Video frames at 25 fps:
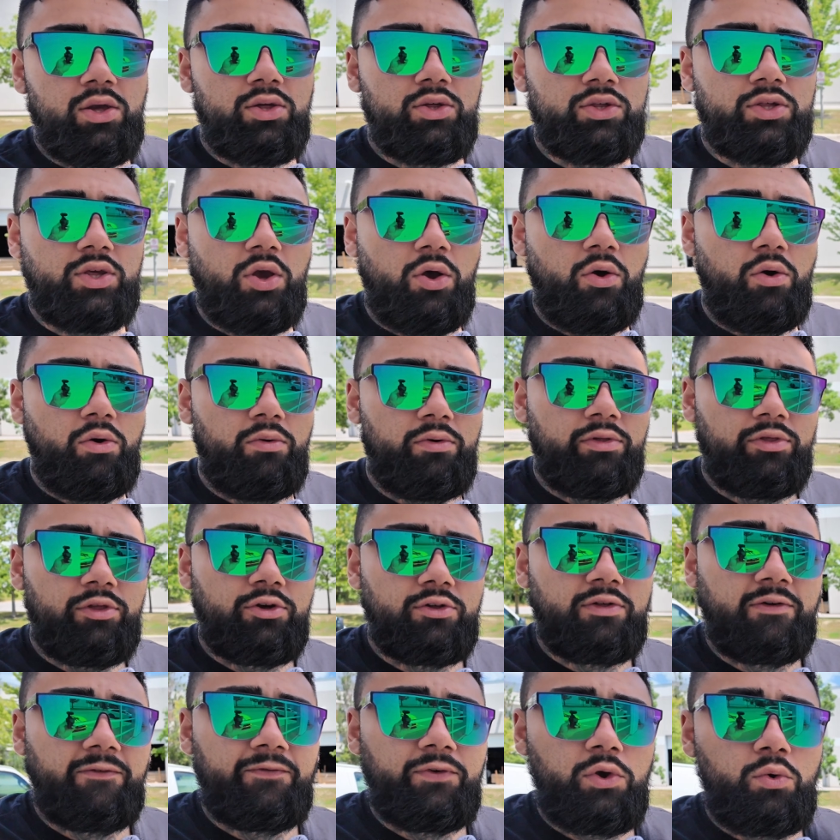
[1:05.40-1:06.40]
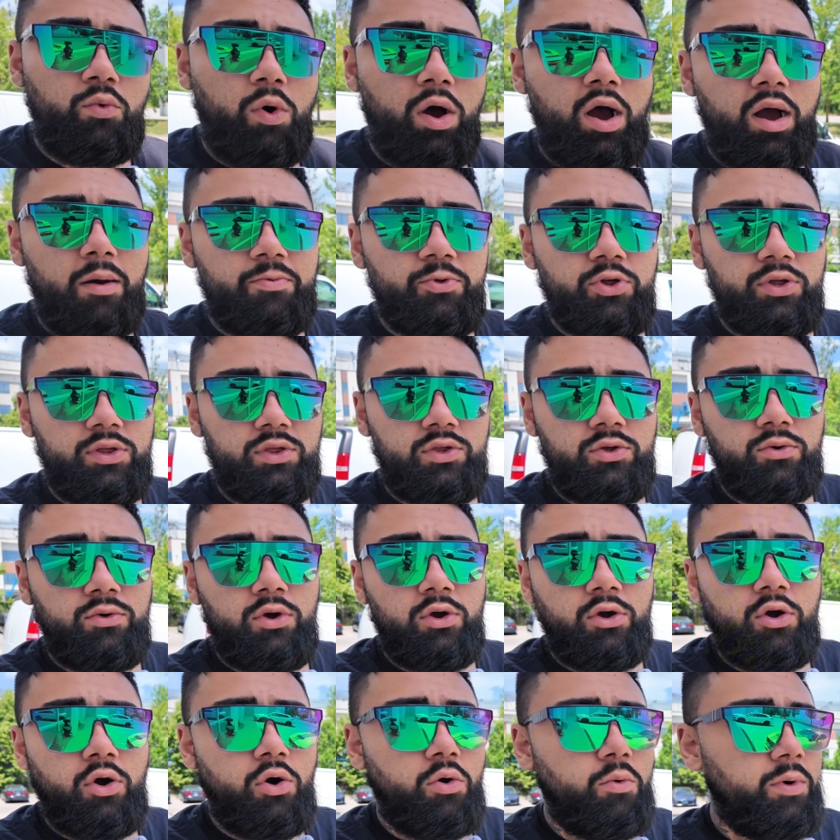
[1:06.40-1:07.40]
So there's a few options you
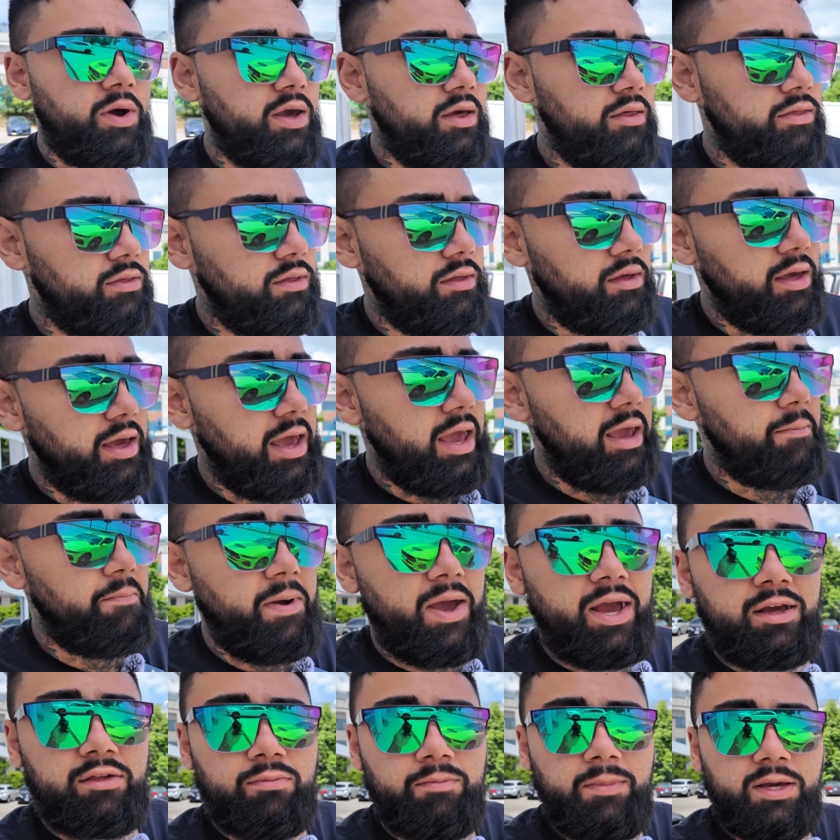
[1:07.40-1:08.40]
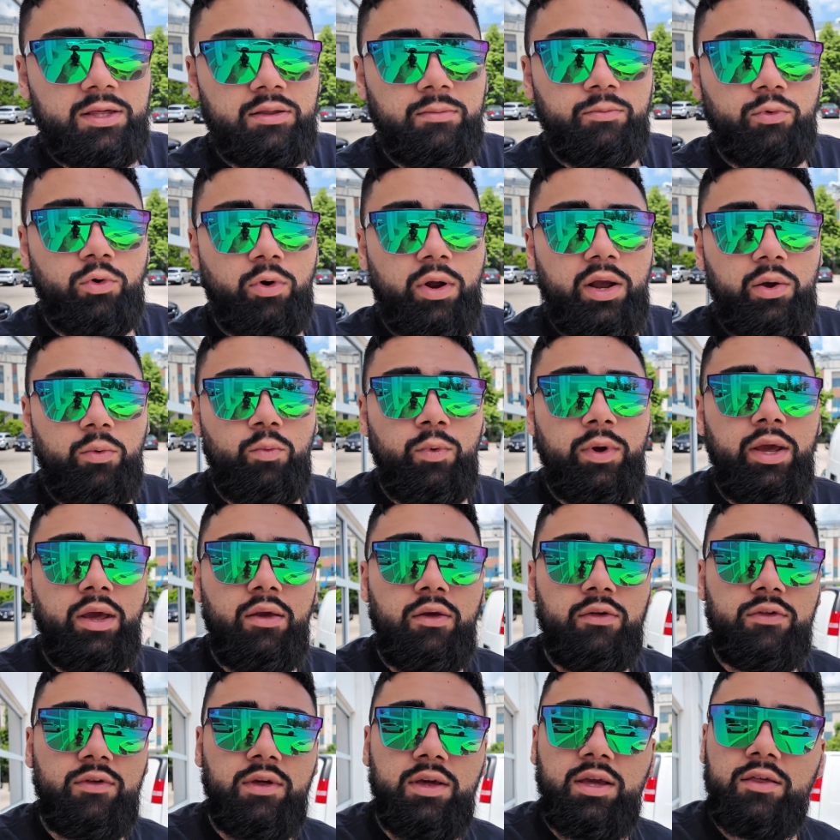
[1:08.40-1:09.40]
can go with. Apex makes some great
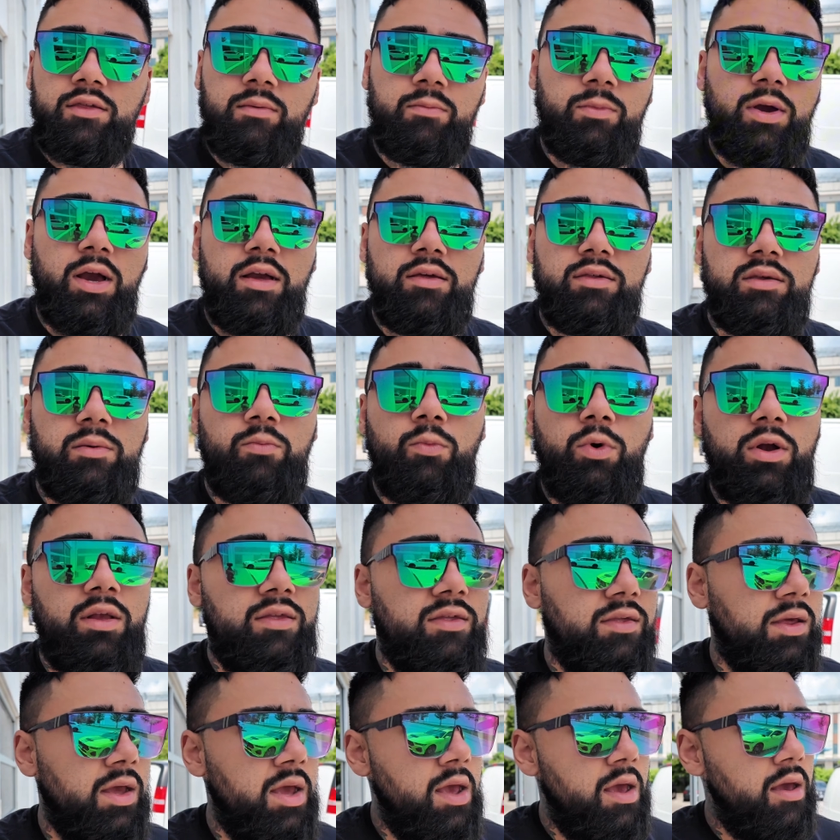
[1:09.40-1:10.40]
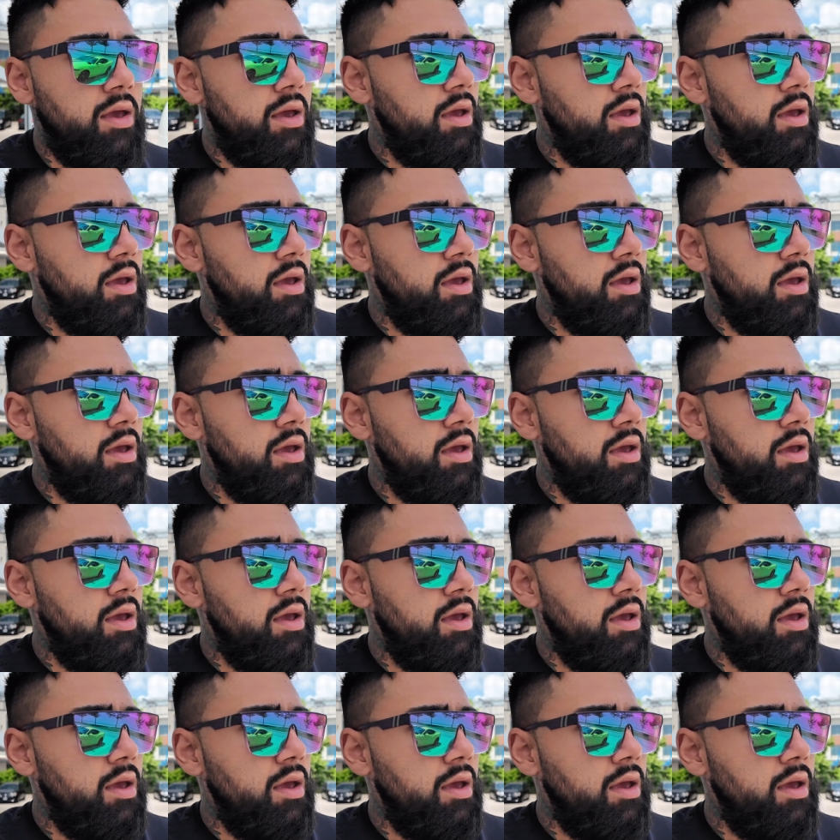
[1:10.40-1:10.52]
wheels. You can get some custom ones.